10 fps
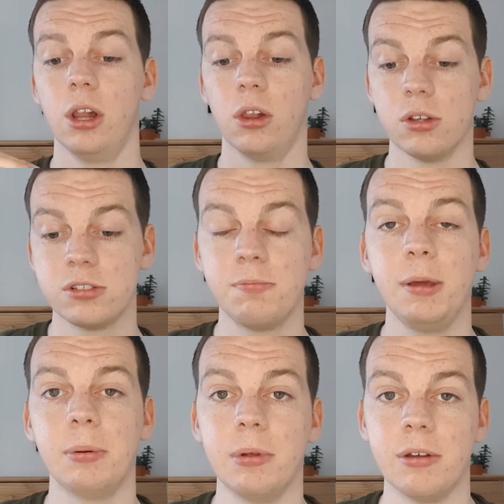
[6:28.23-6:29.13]
Lots of
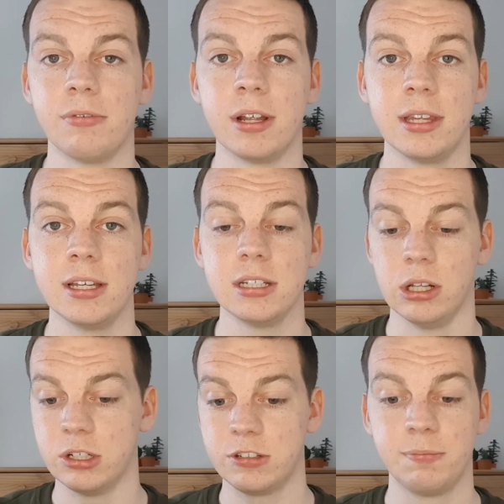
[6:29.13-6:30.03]
people will have read this.
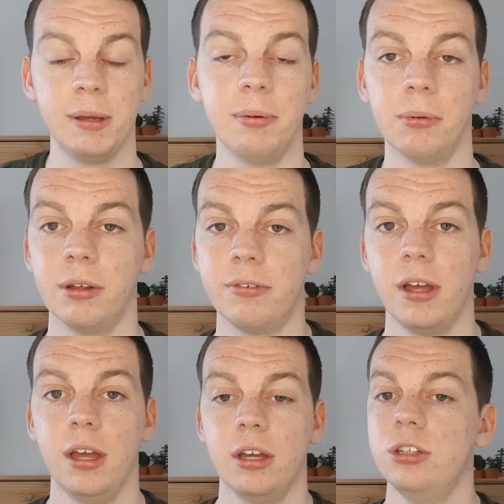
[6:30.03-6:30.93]
Lots of people will have
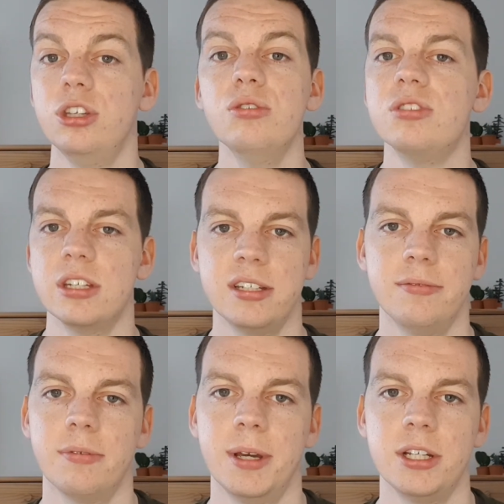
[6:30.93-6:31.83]
used this
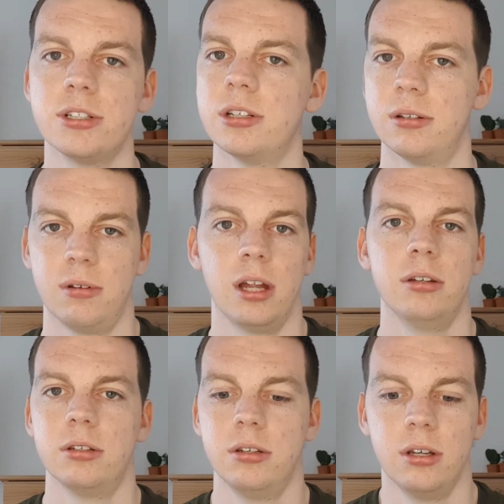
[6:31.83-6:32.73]
information
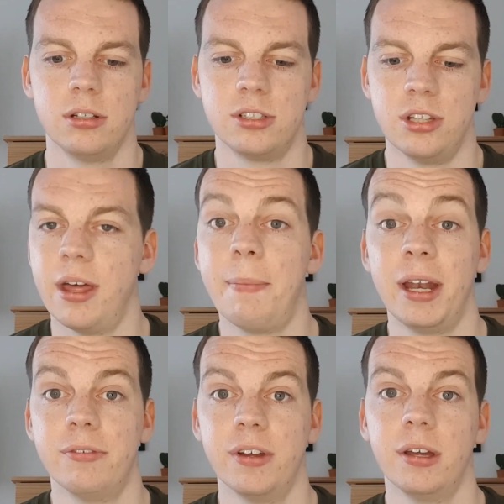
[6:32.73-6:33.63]
and to their
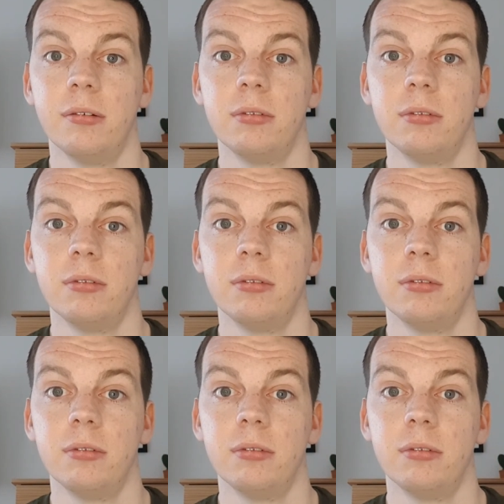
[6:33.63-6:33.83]
benefit,